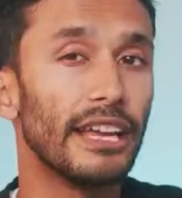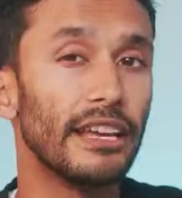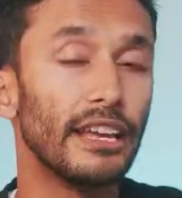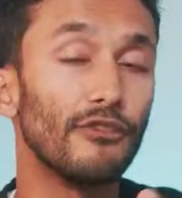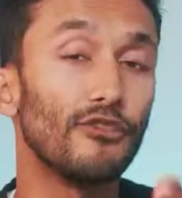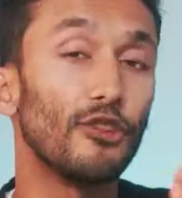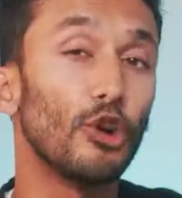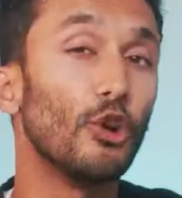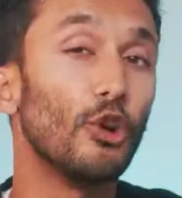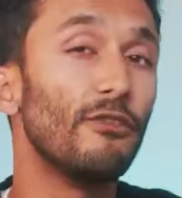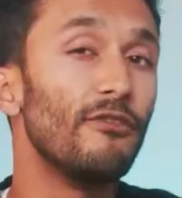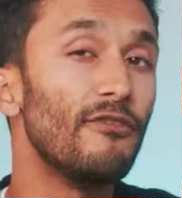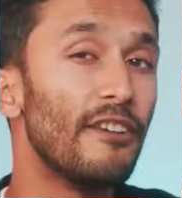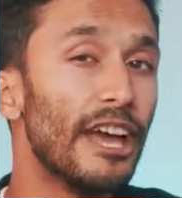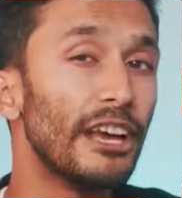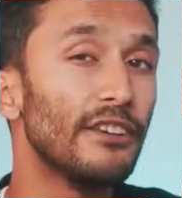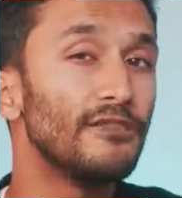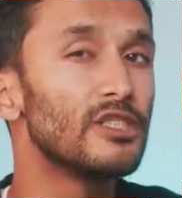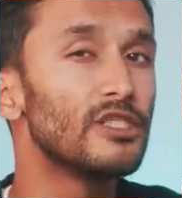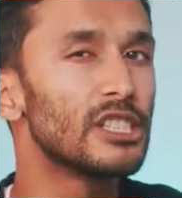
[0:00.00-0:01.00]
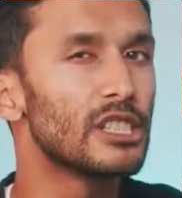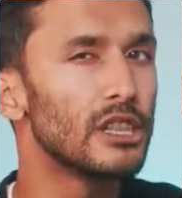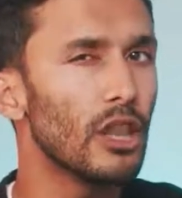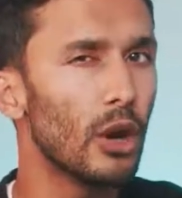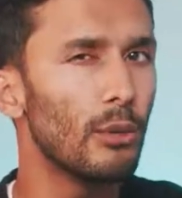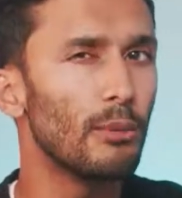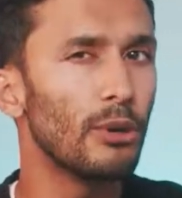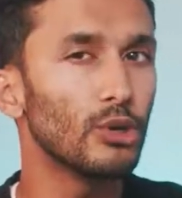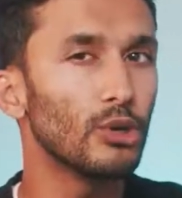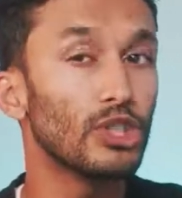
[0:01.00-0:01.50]
if you're a fan of
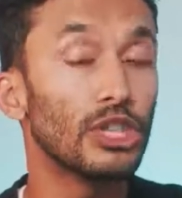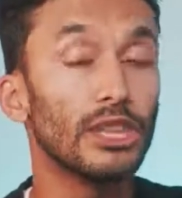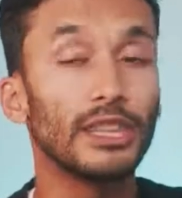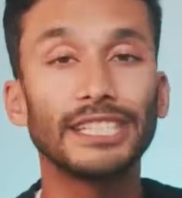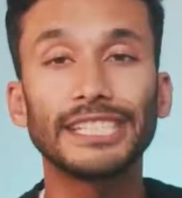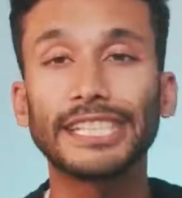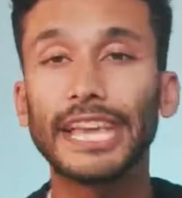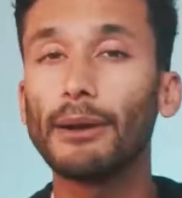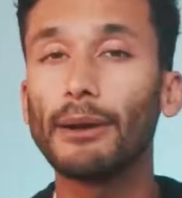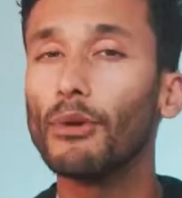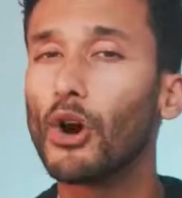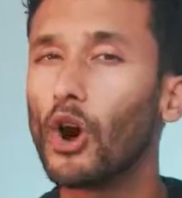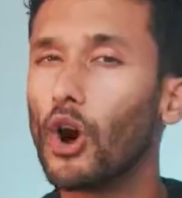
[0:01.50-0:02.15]
slow motion, this camera